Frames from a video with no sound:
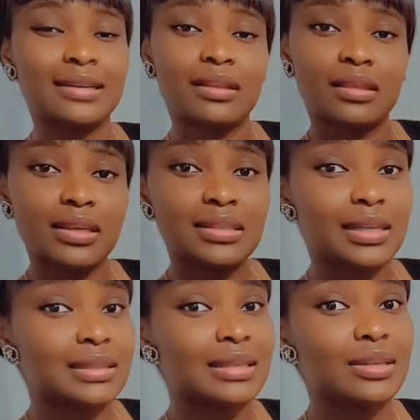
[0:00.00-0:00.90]
The things
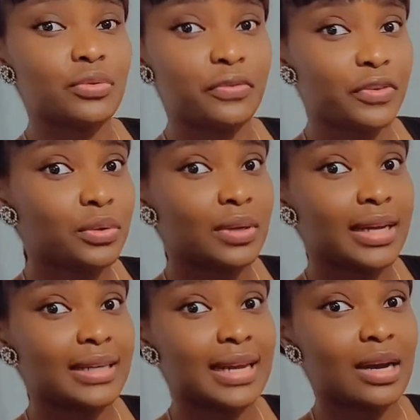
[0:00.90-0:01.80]
that you feel
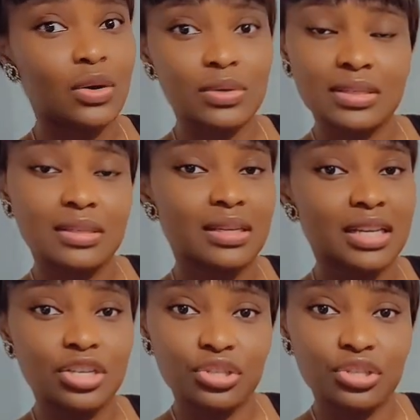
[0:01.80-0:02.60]
like they are causing the